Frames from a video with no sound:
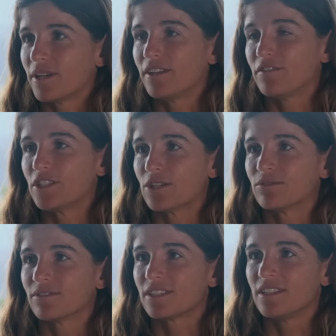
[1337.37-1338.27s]
if you
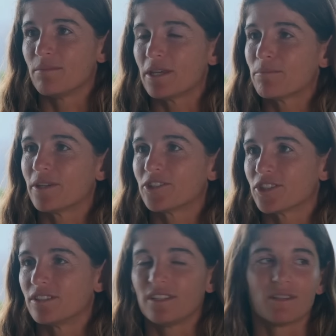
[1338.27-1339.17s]
don't see the big
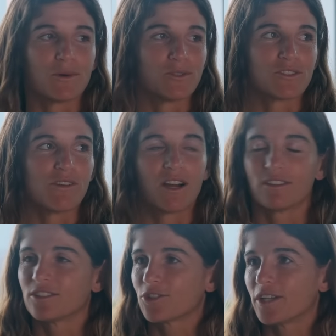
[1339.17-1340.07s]
picture, see the boats around
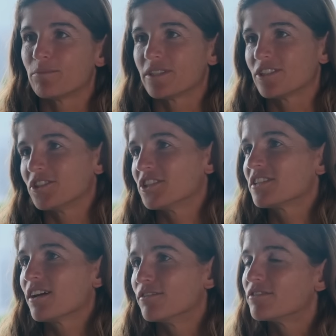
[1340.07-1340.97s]
and try to position
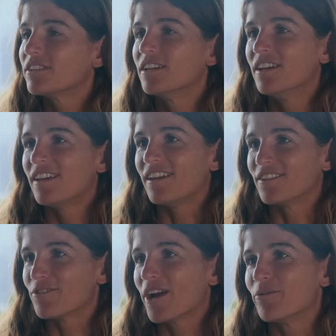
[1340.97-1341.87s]
yourself in
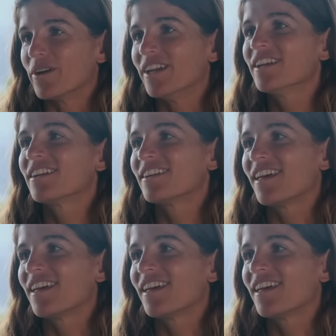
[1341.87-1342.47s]
the right way,